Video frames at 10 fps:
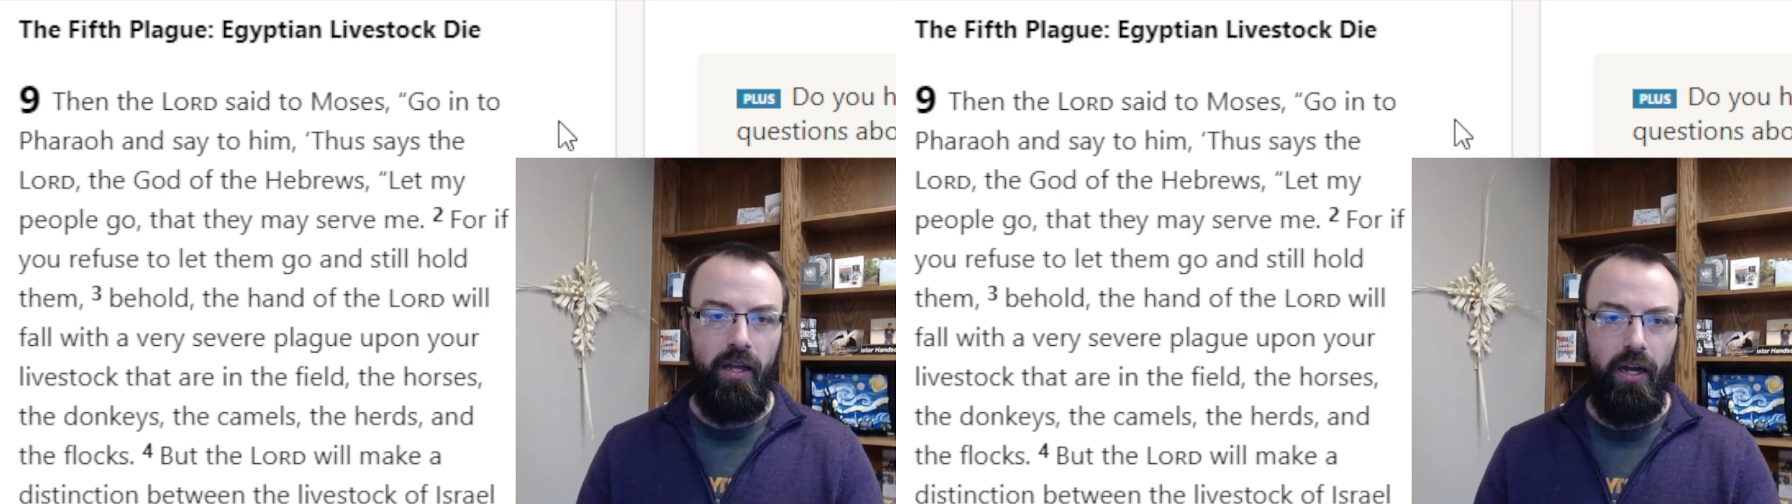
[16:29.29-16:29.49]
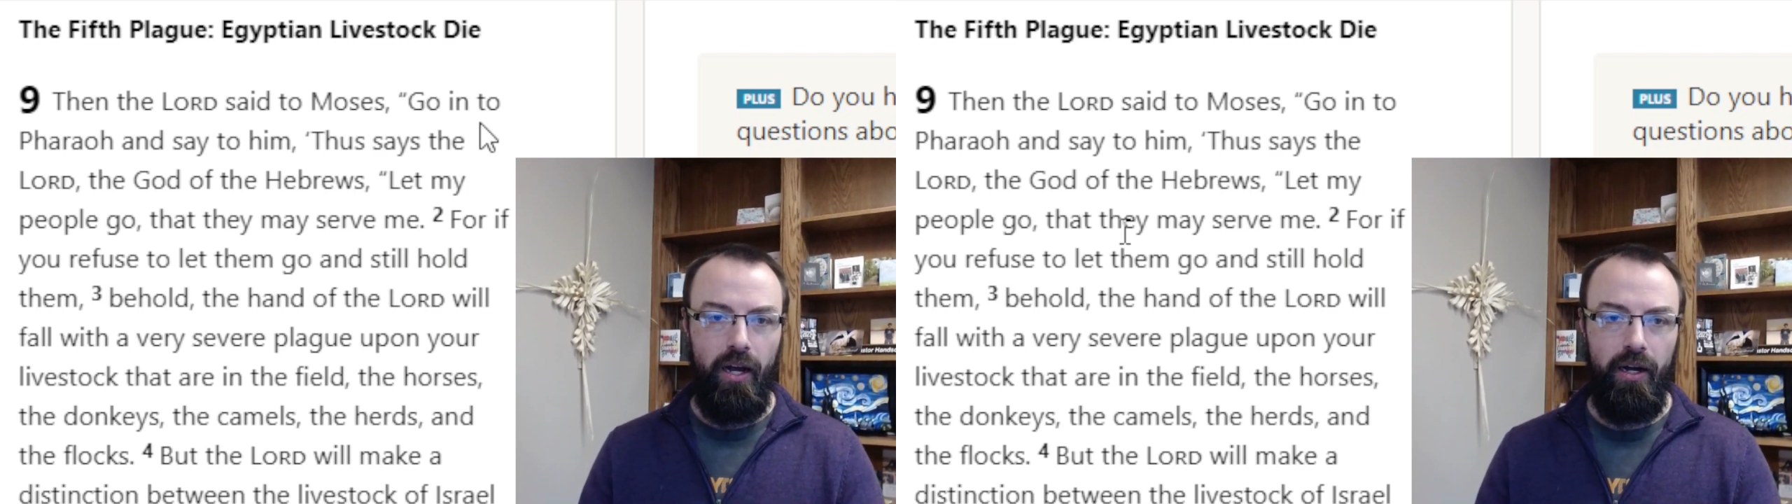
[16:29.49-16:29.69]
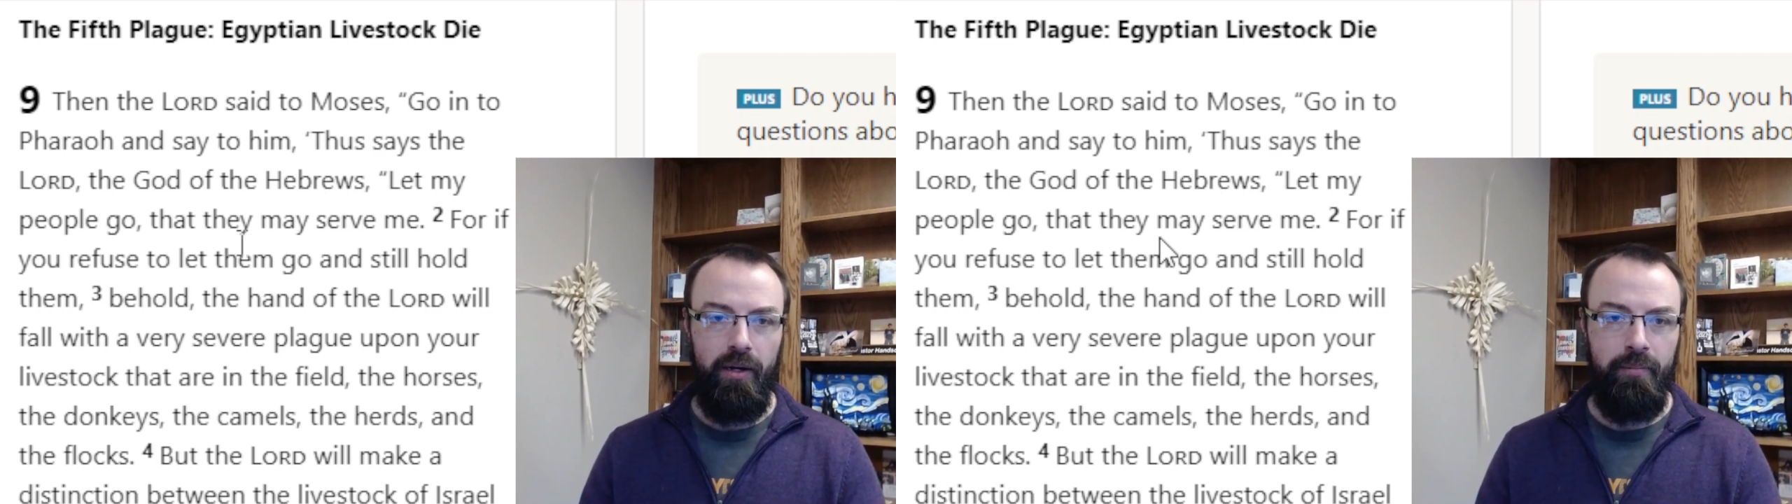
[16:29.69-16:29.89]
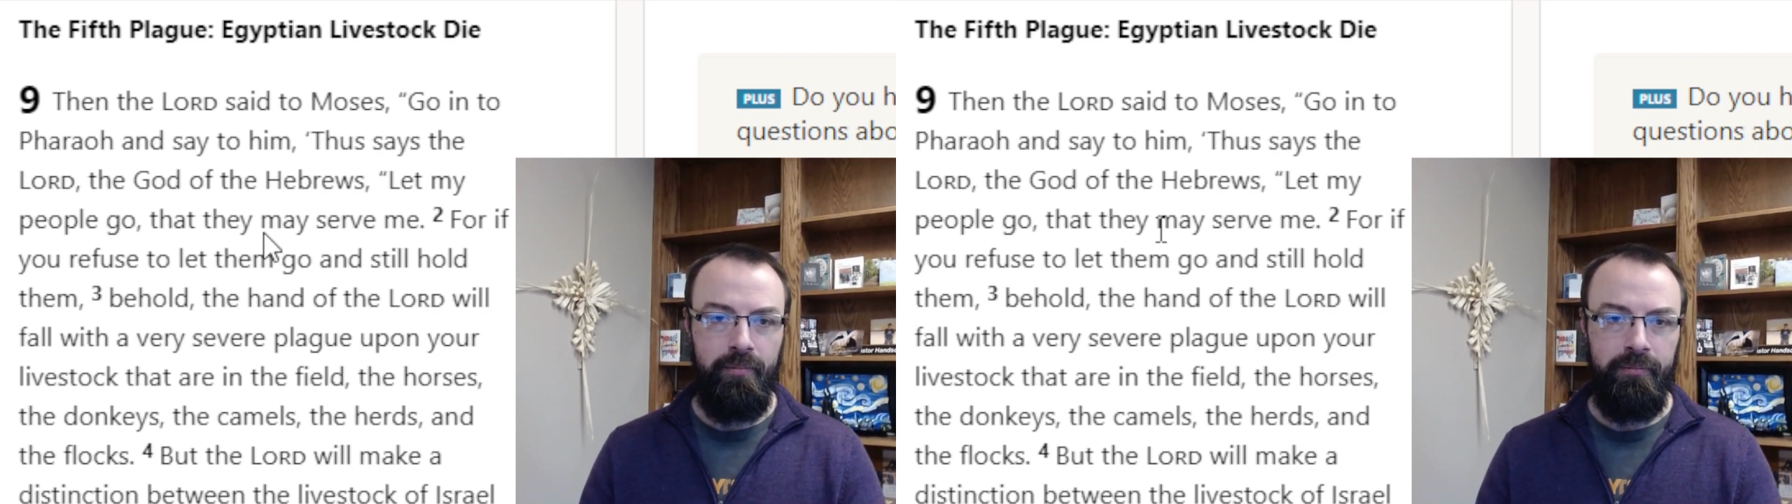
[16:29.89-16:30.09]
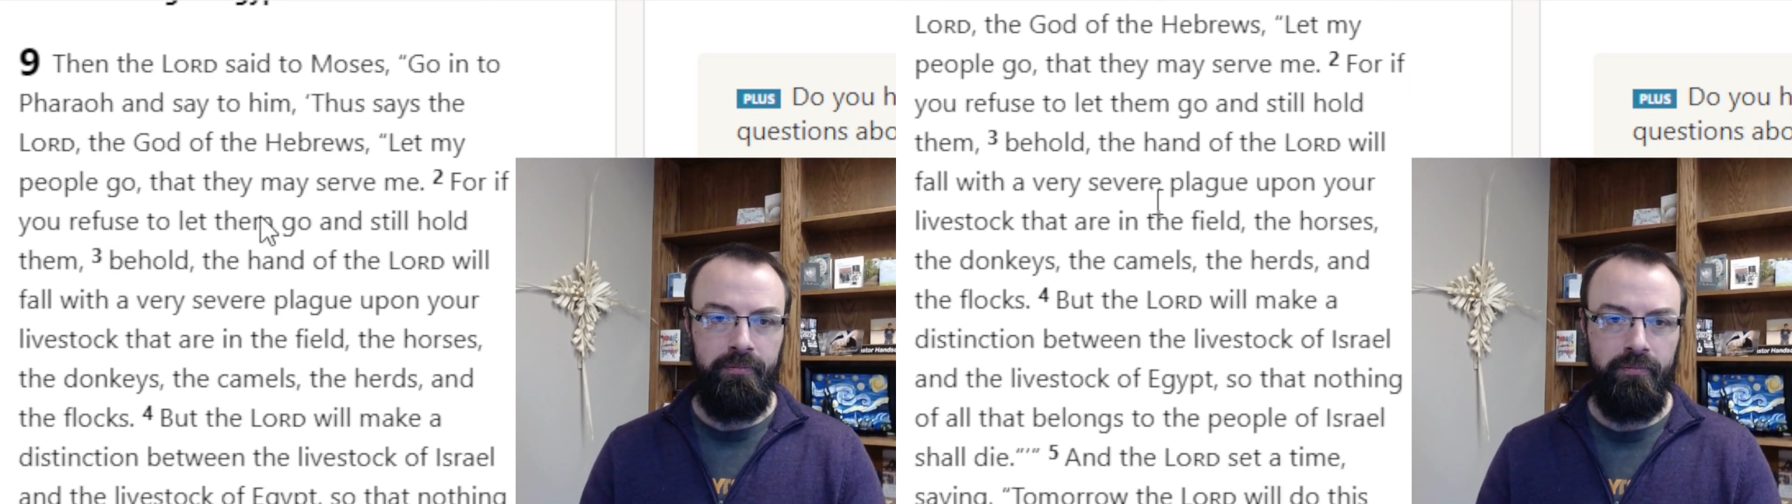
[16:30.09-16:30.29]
Um,